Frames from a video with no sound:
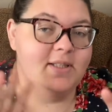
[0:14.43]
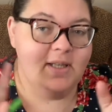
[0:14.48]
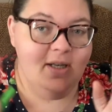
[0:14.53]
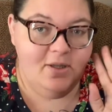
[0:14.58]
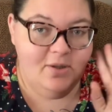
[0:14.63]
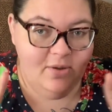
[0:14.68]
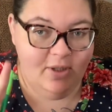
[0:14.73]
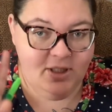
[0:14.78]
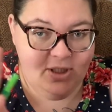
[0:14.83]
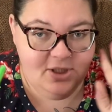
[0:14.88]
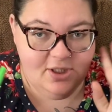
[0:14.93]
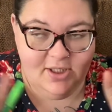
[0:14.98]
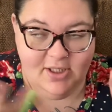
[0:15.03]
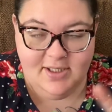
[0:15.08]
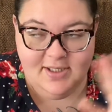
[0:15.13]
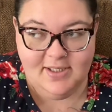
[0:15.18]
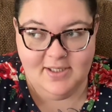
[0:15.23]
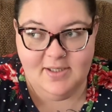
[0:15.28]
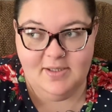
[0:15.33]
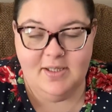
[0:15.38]
So
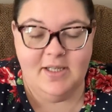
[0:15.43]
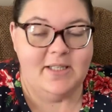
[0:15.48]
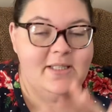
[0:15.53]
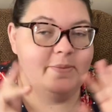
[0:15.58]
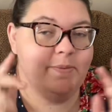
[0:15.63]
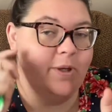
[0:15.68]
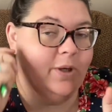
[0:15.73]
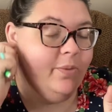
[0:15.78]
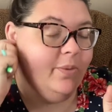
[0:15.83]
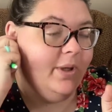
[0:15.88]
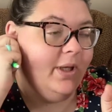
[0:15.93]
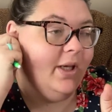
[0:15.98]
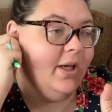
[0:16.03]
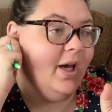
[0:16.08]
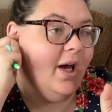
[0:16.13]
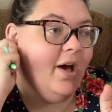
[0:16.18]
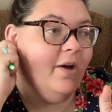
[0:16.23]
it's been a week.